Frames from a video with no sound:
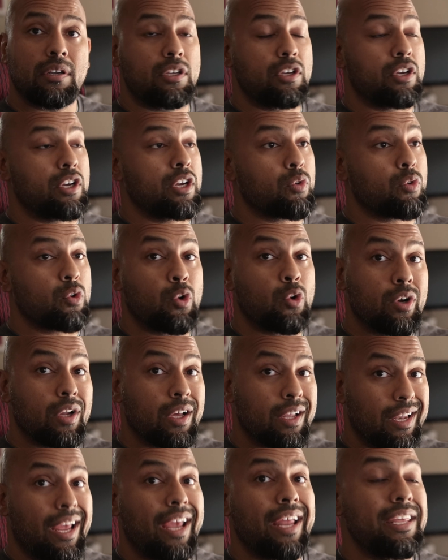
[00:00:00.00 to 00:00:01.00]
You can record
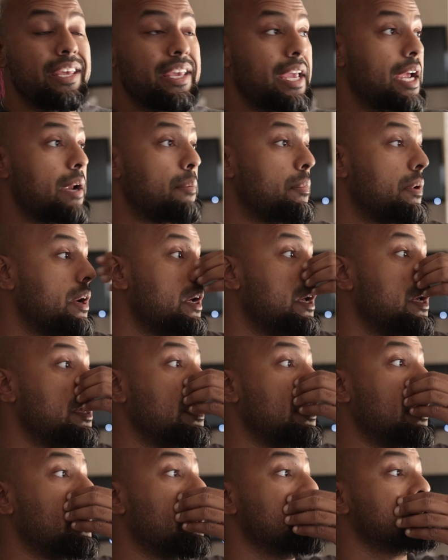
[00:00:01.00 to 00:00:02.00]
on any camera uh,